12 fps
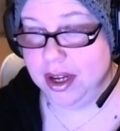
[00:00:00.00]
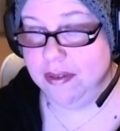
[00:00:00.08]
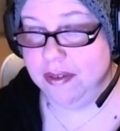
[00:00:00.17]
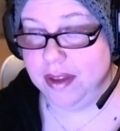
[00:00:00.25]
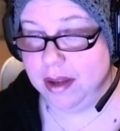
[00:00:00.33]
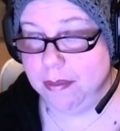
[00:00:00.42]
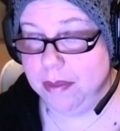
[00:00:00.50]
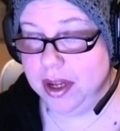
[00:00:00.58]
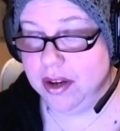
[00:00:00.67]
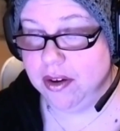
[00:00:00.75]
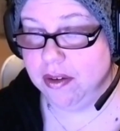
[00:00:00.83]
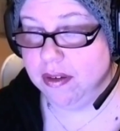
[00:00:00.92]
of uh,
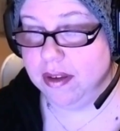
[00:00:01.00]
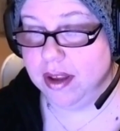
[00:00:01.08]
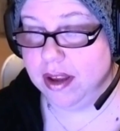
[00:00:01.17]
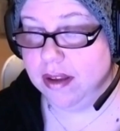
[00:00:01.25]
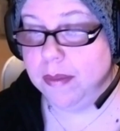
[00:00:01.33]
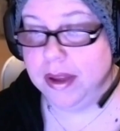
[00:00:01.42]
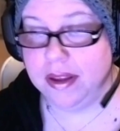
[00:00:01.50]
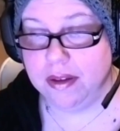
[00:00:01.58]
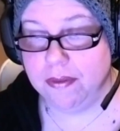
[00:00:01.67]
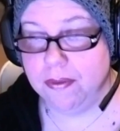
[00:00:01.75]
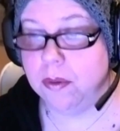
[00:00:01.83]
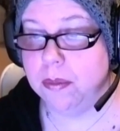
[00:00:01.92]
Dog says
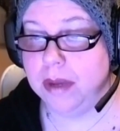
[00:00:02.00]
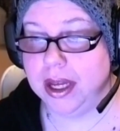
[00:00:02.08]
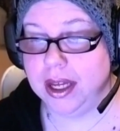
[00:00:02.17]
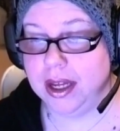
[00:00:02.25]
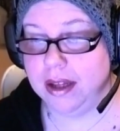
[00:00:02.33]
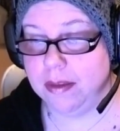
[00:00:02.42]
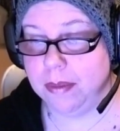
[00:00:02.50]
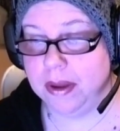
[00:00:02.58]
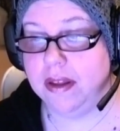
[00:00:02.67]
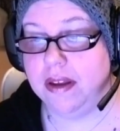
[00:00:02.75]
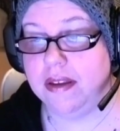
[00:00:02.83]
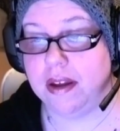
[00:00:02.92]
misinform my kids
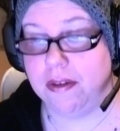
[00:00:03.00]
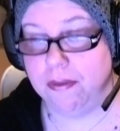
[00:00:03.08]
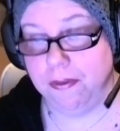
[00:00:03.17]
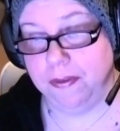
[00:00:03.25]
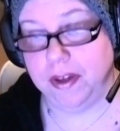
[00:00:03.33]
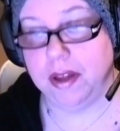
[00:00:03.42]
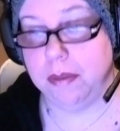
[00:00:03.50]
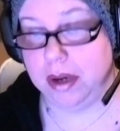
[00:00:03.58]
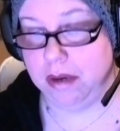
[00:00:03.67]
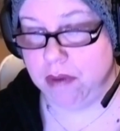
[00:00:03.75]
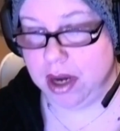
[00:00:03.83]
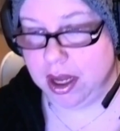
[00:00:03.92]
about this and feel
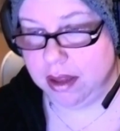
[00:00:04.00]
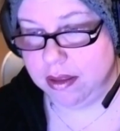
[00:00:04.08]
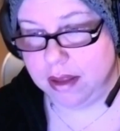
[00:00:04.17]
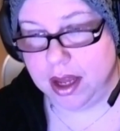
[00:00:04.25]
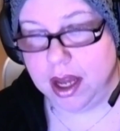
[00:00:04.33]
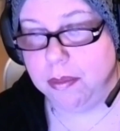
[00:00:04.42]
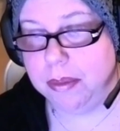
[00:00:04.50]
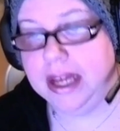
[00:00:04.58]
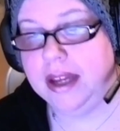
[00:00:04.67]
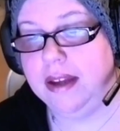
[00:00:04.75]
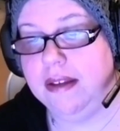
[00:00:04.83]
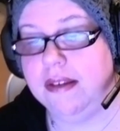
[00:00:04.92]
my wrath. And
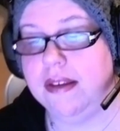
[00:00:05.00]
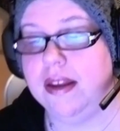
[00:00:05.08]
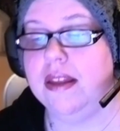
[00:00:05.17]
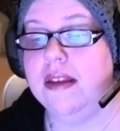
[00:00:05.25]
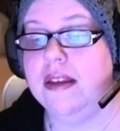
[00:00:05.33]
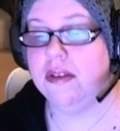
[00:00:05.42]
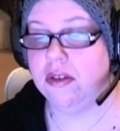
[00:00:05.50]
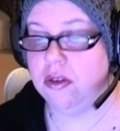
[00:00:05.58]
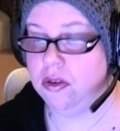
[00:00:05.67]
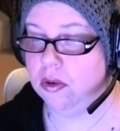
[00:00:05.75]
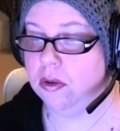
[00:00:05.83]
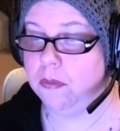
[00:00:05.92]
Becky has said is the
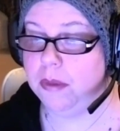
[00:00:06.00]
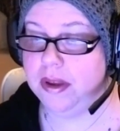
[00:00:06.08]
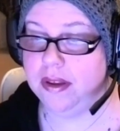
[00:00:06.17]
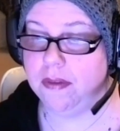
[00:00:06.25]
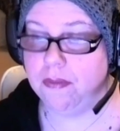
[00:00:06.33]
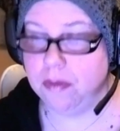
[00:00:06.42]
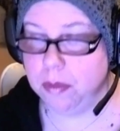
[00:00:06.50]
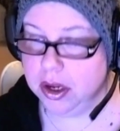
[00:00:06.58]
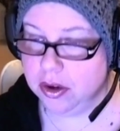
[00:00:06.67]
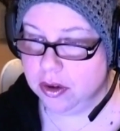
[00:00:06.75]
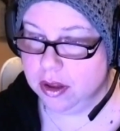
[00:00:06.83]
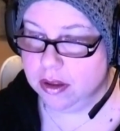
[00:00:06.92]
sort of
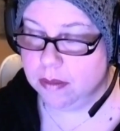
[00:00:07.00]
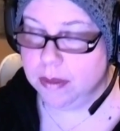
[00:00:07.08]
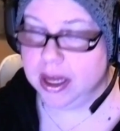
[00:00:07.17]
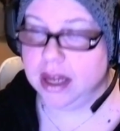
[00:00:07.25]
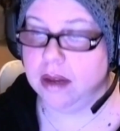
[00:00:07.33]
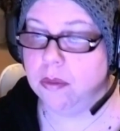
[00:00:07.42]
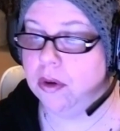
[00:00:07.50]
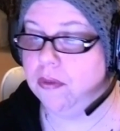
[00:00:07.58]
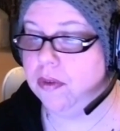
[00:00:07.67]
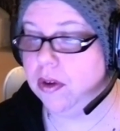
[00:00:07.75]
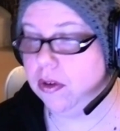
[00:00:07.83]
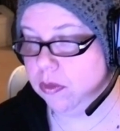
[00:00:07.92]
misinformation that's making one
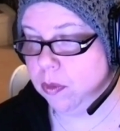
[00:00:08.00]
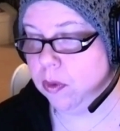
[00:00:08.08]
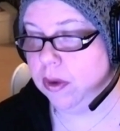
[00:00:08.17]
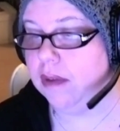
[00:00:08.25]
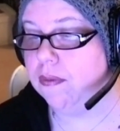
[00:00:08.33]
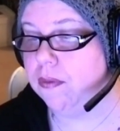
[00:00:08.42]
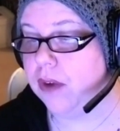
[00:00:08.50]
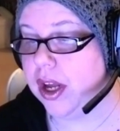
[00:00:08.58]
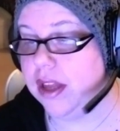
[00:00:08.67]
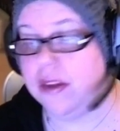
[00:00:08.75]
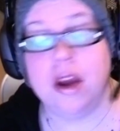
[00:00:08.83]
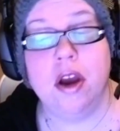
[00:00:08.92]
of her smoking
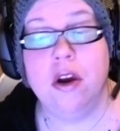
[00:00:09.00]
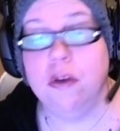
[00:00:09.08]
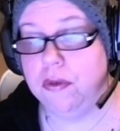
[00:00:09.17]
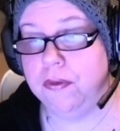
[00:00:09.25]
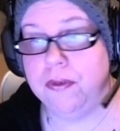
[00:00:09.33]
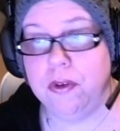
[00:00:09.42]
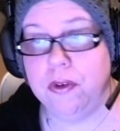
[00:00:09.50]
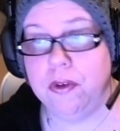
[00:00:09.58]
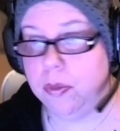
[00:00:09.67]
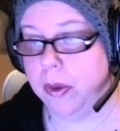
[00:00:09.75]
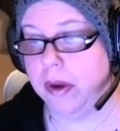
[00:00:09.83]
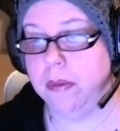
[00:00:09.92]
friends
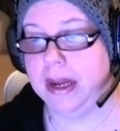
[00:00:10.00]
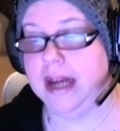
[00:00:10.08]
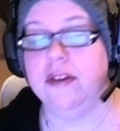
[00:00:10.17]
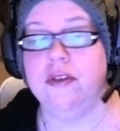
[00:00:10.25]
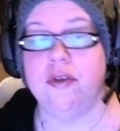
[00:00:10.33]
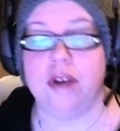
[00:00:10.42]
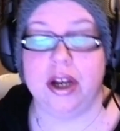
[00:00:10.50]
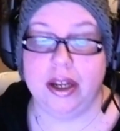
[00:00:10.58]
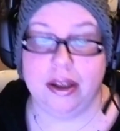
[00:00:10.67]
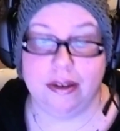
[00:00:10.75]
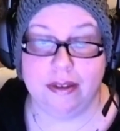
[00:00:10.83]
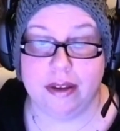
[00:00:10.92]
refuse point blank to try
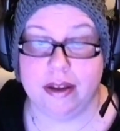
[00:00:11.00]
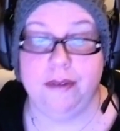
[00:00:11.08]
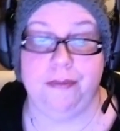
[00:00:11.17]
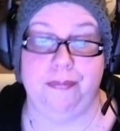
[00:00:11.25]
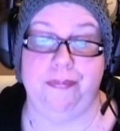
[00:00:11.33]
an e-cig.